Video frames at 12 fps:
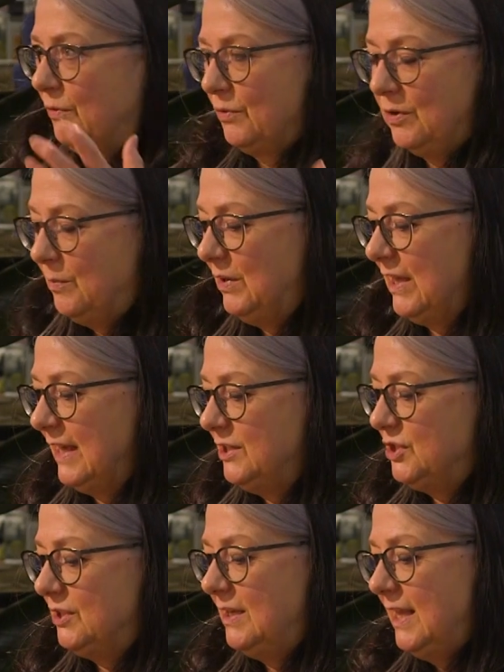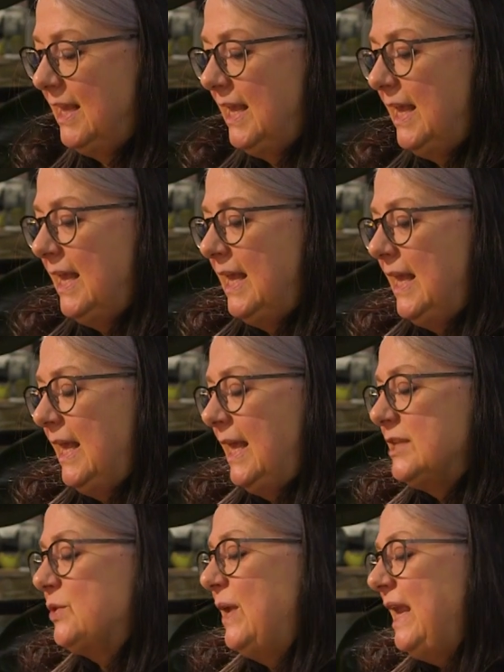vocal communication.
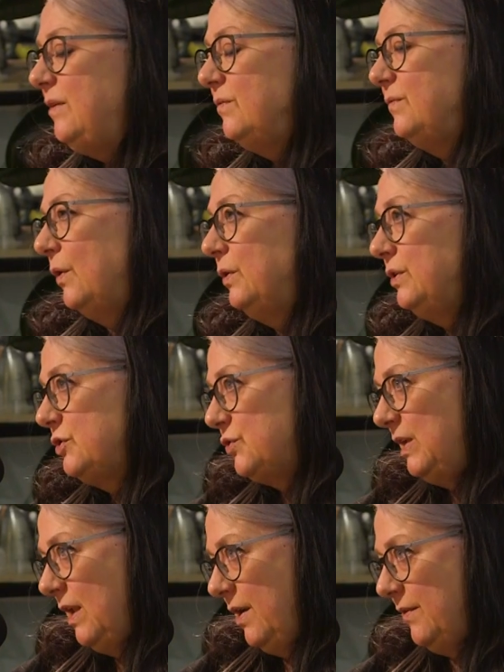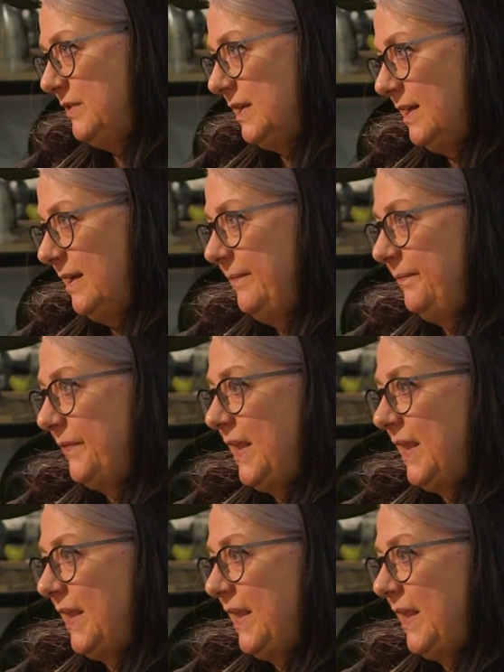So involuntary laughter